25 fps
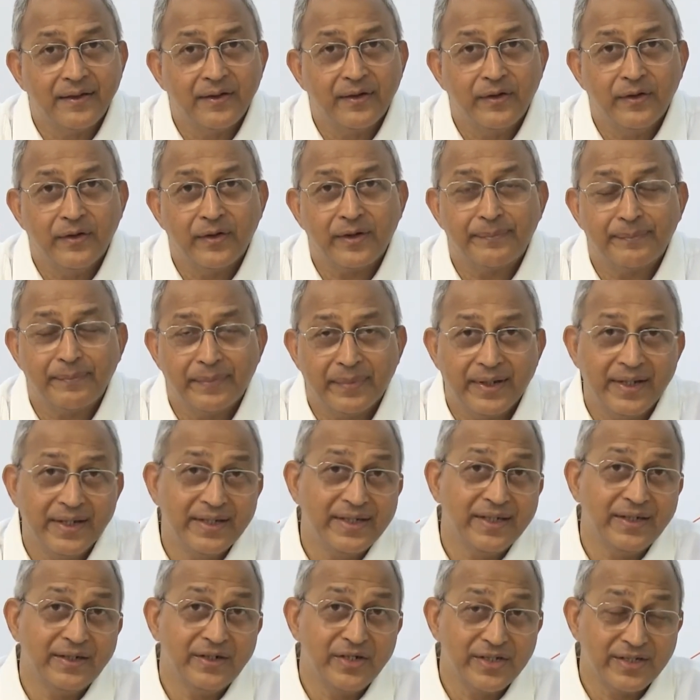or
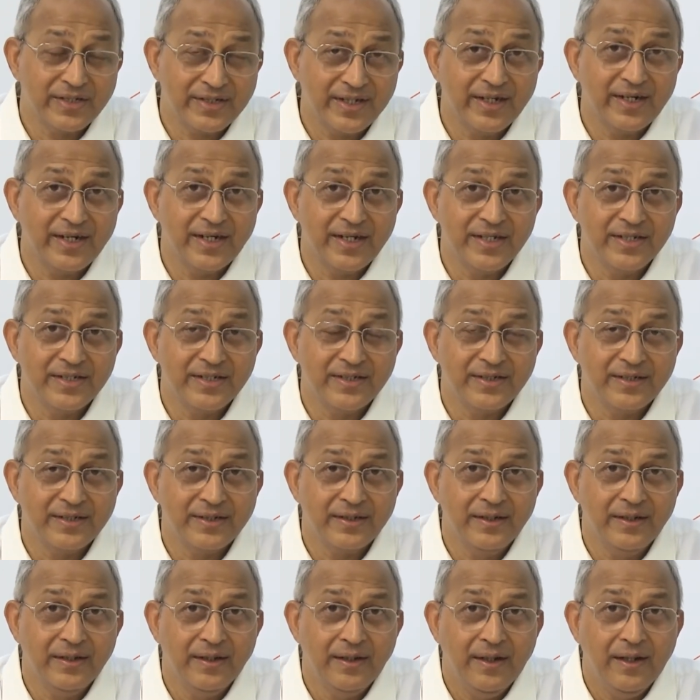getting discouraged,
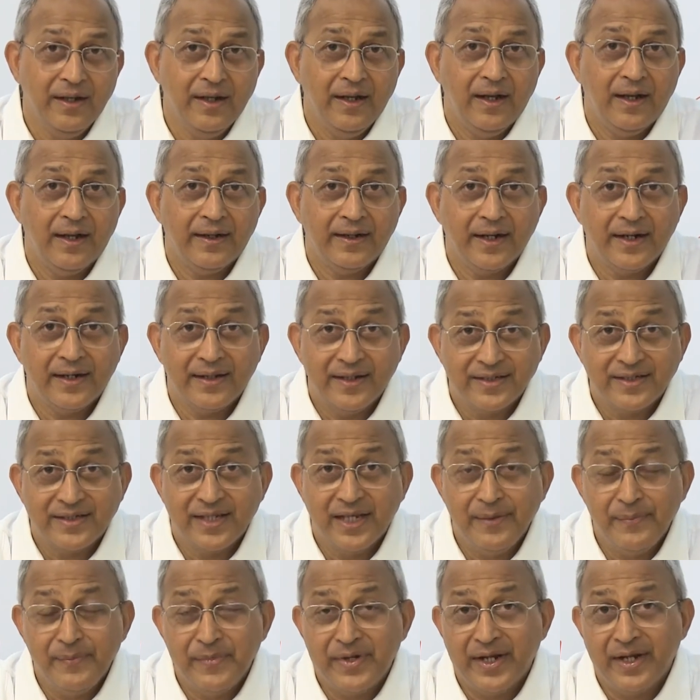and at the
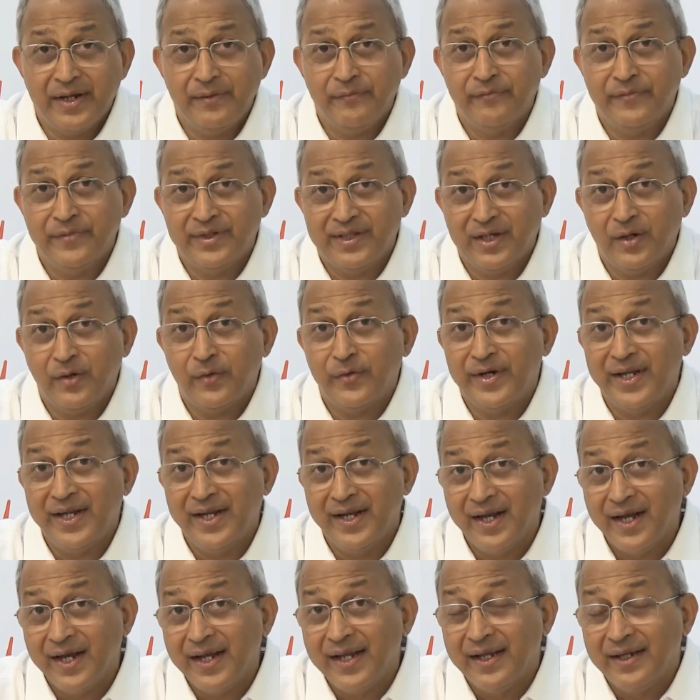same time without
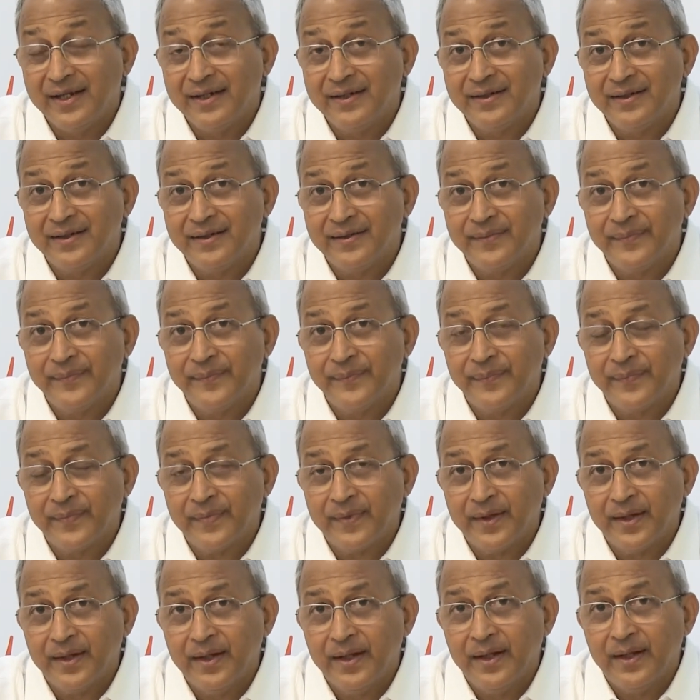denying,
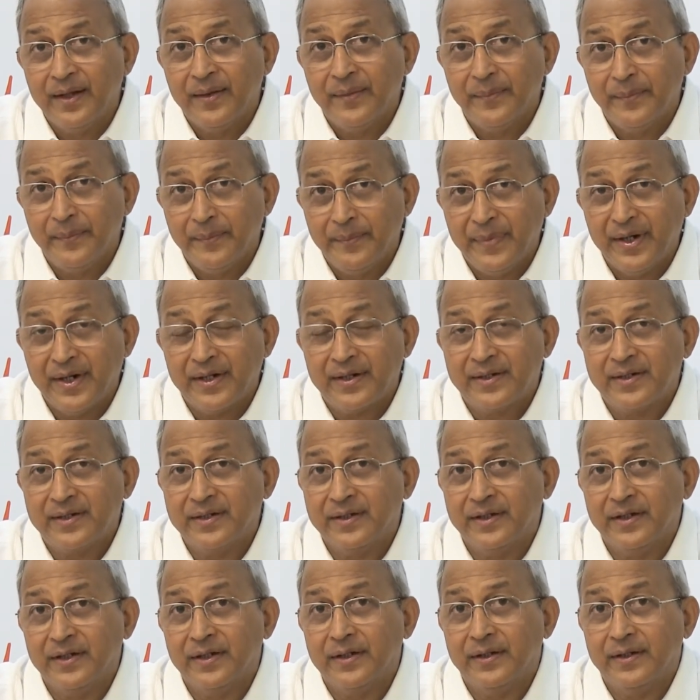but
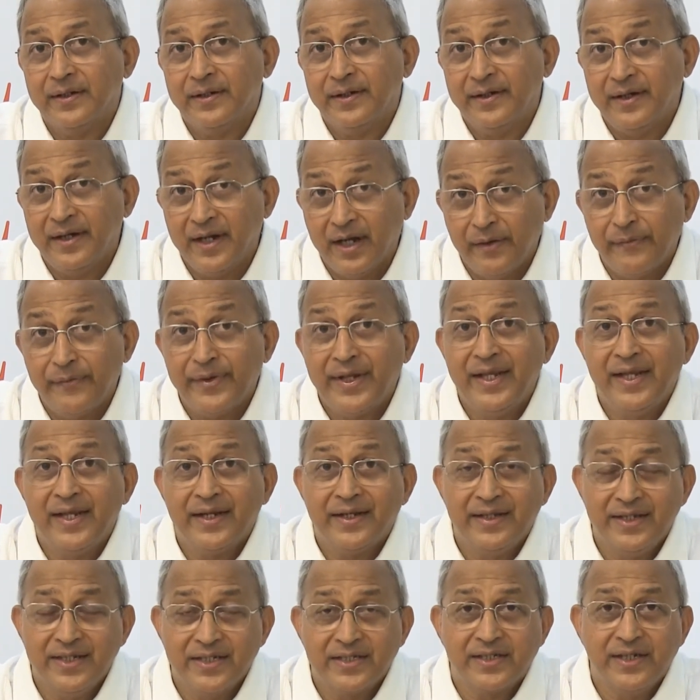
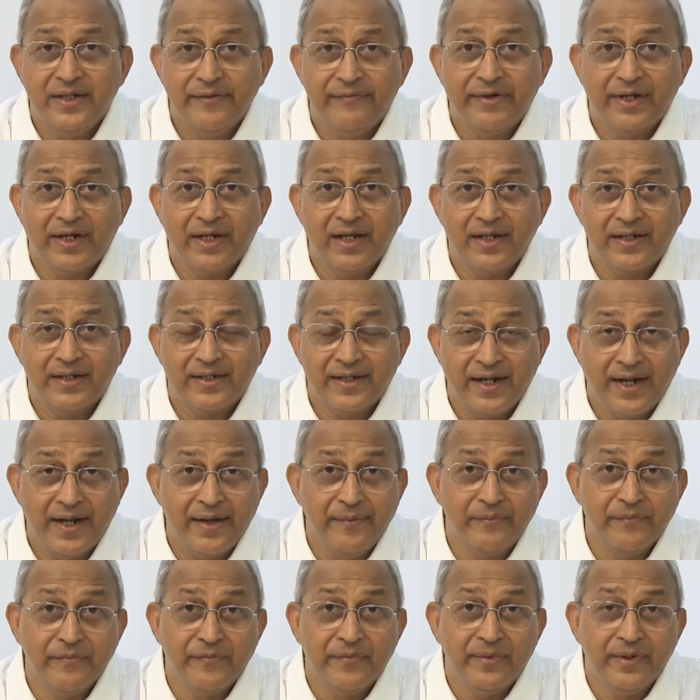navigate this difficult
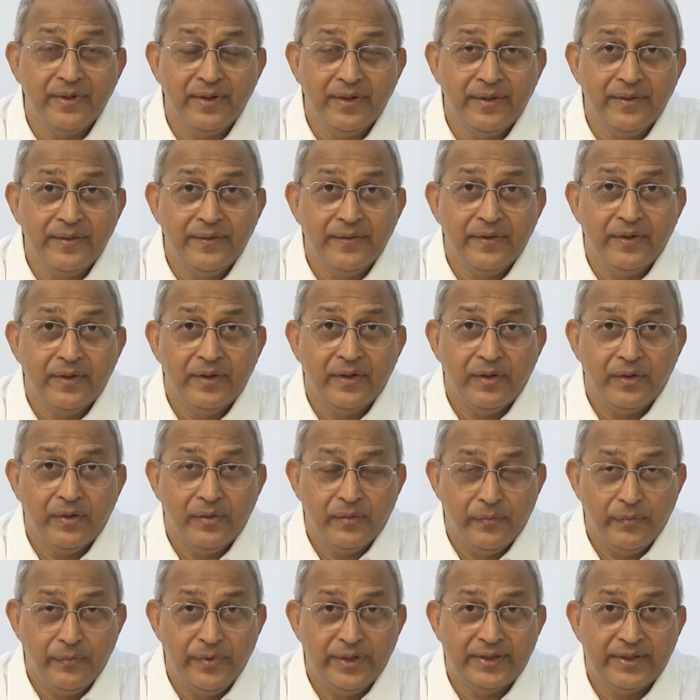time
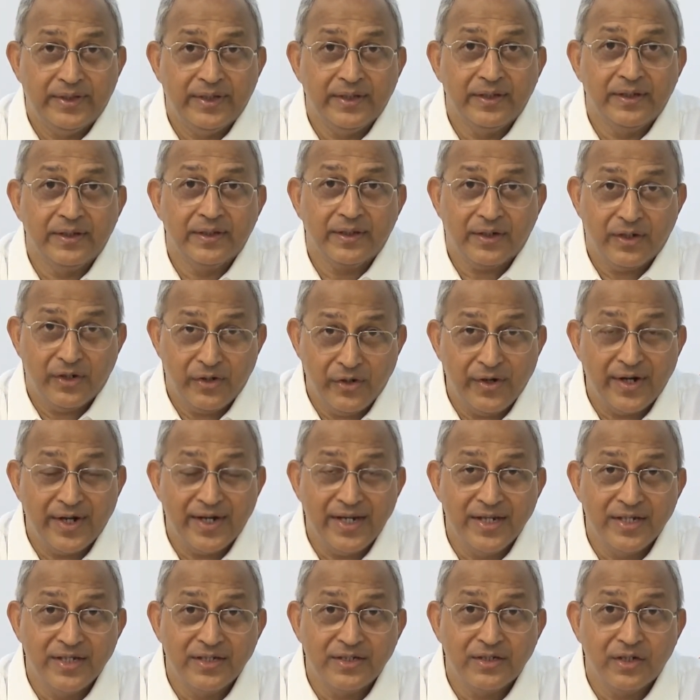with
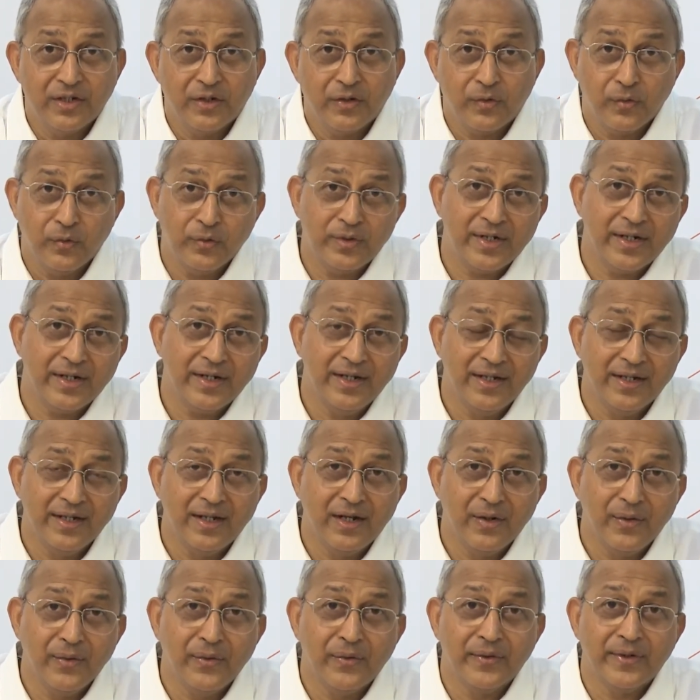courage rooted in the
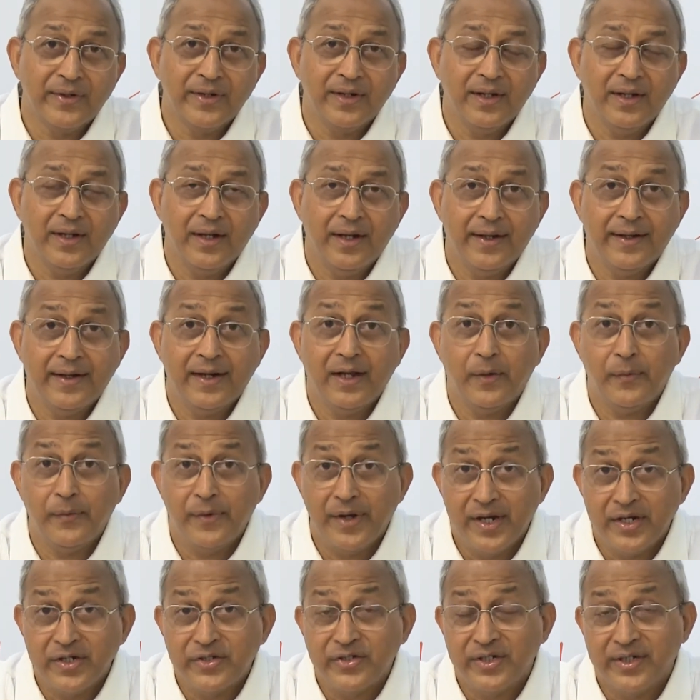Lord and
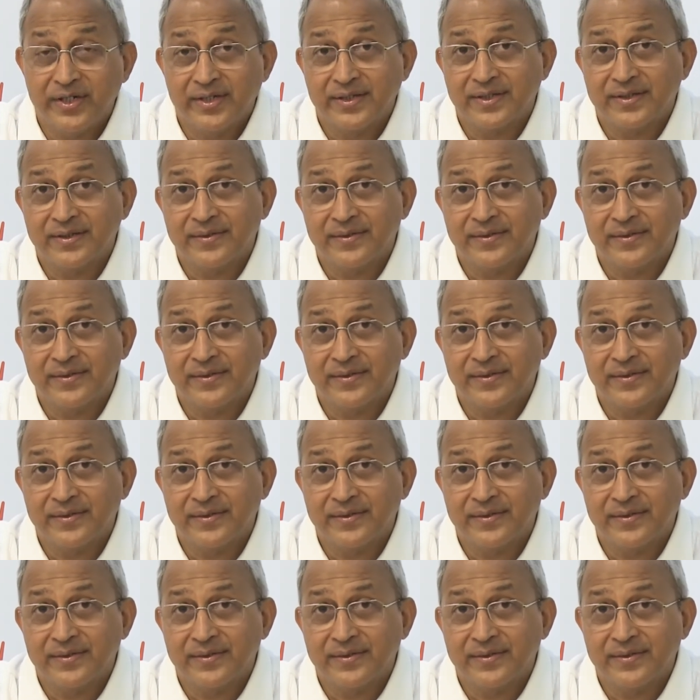audacious.